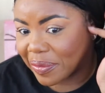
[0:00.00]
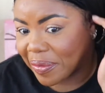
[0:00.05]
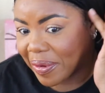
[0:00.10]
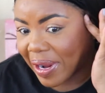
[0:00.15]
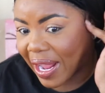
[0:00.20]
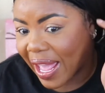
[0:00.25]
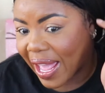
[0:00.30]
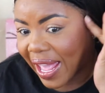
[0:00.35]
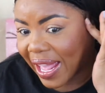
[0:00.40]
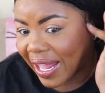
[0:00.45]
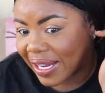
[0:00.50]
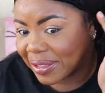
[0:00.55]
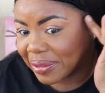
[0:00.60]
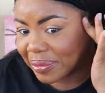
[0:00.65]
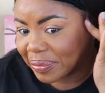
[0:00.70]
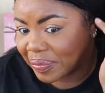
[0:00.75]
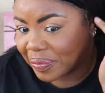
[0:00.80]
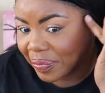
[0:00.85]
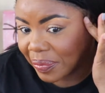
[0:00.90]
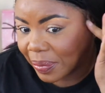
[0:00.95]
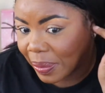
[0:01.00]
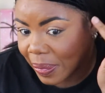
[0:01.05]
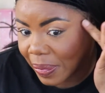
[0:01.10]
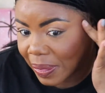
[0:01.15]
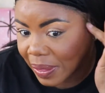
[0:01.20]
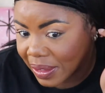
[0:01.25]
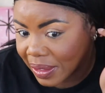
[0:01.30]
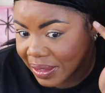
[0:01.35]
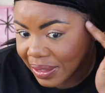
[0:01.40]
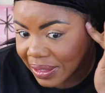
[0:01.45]
right.
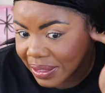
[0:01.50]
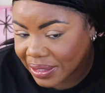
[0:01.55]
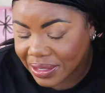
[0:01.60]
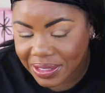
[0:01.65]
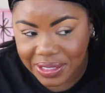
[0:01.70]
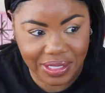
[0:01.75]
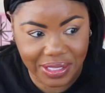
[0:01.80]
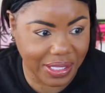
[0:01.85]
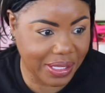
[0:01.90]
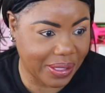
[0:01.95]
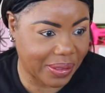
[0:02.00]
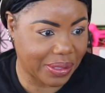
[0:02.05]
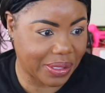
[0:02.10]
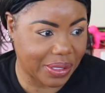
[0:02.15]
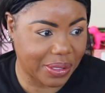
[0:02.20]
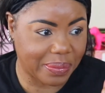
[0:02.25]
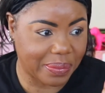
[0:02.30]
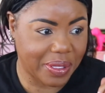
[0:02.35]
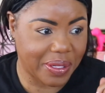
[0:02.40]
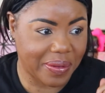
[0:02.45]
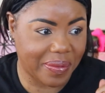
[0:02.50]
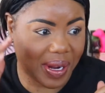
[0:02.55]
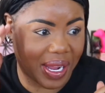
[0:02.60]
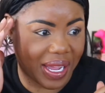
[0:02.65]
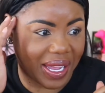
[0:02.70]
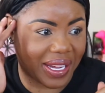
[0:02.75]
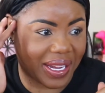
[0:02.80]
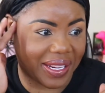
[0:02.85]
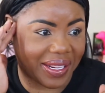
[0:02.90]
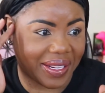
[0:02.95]
She gonna do me
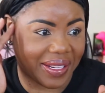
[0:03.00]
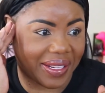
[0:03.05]
right.